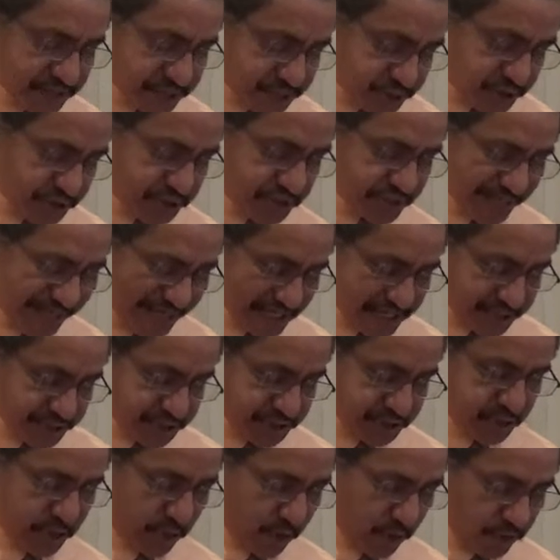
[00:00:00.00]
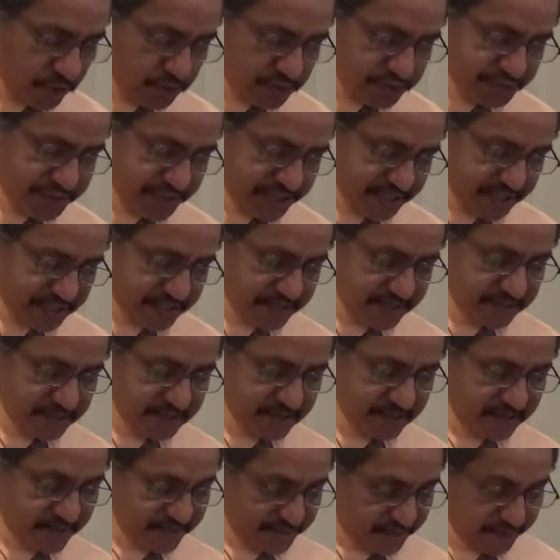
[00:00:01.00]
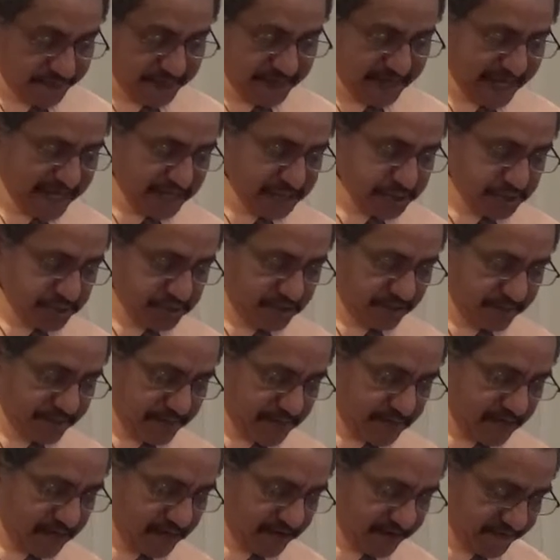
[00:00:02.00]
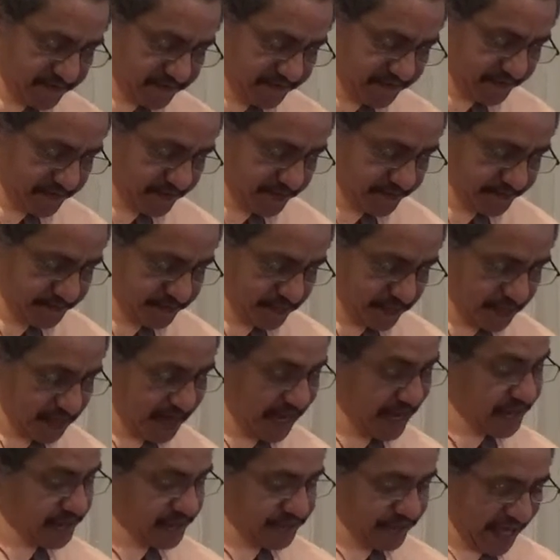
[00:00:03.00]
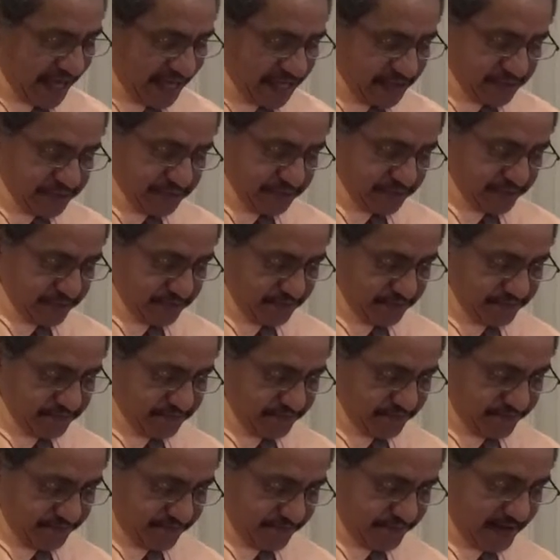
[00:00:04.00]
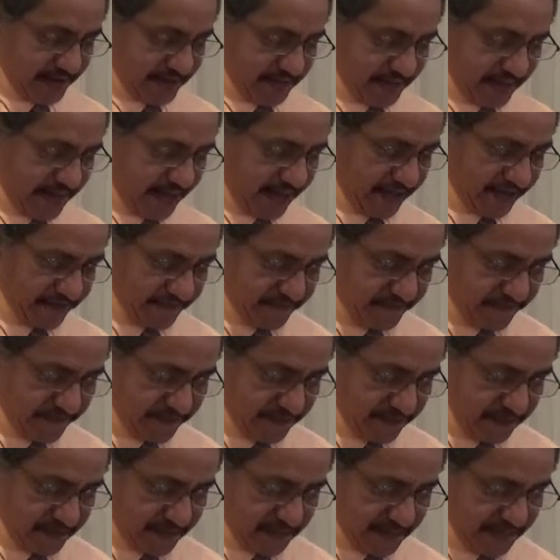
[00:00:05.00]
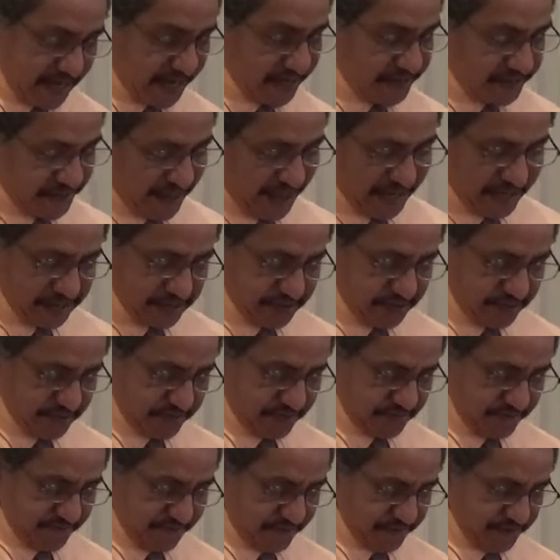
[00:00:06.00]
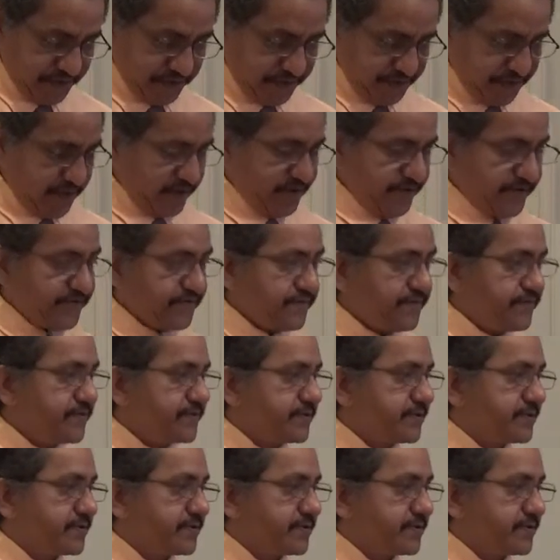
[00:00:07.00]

it took a scolding from an angel above, I thank you for my life, and I thank you for your love.